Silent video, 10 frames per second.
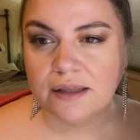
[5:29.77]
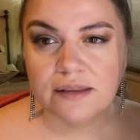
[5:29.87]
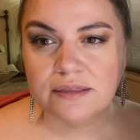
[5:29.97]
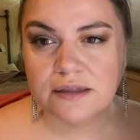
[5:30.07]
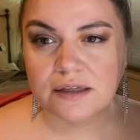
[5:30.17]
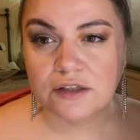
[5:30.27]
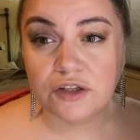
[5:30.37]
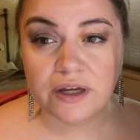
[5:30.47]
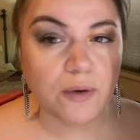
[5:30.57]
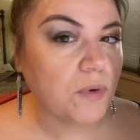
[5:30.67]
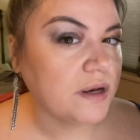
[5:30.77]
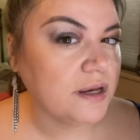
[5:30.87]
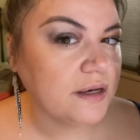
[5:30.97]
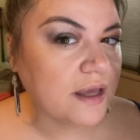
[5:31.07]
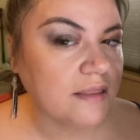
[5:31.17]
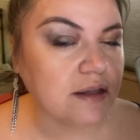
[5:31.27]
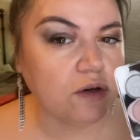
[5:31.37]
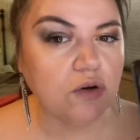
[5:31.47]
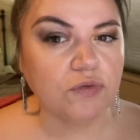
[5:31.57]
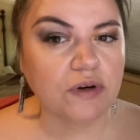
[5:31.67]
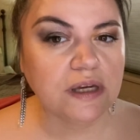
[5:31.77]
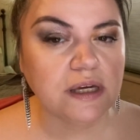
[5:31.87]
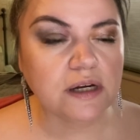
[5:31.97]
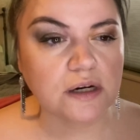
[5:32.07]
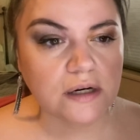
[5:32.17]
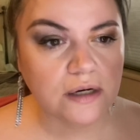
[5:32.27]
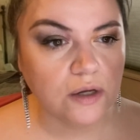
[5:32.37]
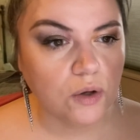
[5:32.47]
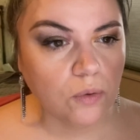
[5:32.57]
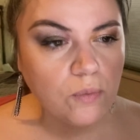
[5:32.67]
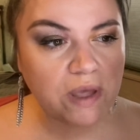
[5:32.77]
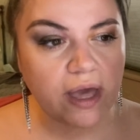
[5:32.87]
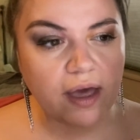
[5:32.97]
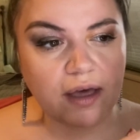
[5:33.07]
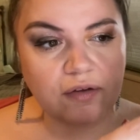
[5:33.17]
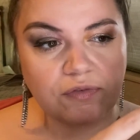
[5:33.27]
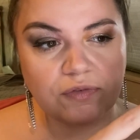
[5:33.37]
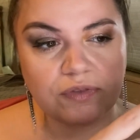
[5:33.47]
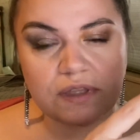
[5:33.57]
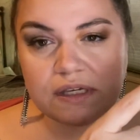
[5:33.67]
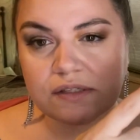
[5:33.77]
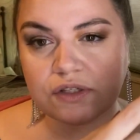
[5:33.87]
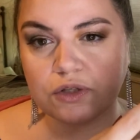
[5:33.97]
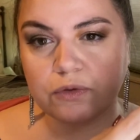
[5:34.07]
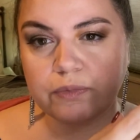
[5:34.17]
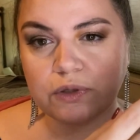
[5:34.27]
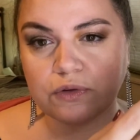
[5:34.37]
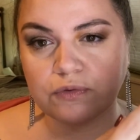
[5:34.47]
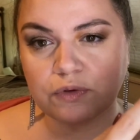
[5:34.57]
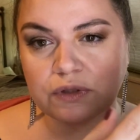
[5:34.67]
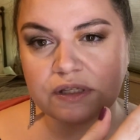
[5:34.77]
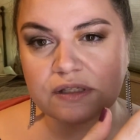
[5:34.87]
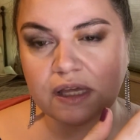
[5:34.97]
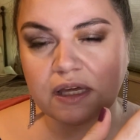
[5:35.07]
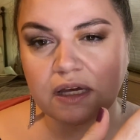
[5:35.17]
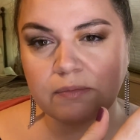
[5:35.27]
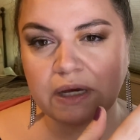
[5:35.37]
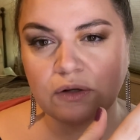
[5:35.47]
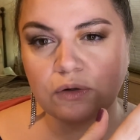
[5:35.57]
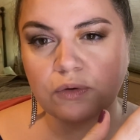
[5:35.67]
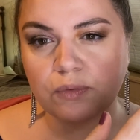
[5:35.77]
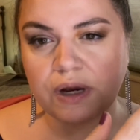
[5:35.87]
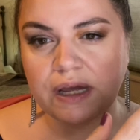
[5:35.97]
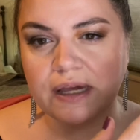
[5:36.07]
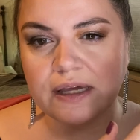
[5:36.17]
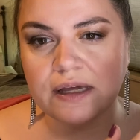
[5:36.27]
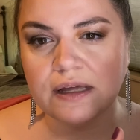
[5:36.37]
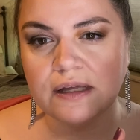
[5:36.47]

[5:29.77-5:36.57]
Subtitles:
the look I wanted. And then over here we have these two beautiful, this like gunmetal gray